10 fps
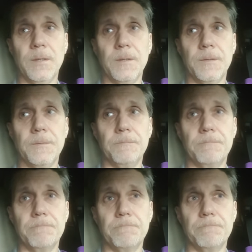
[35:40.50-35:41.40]

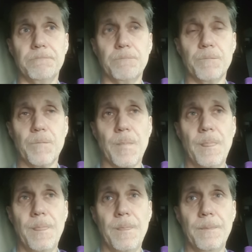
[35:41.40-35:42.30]

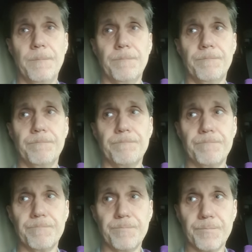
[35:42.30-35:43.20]

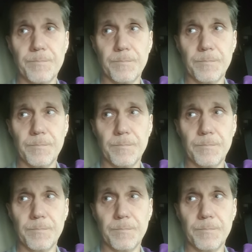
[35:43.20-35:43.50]
[no speech]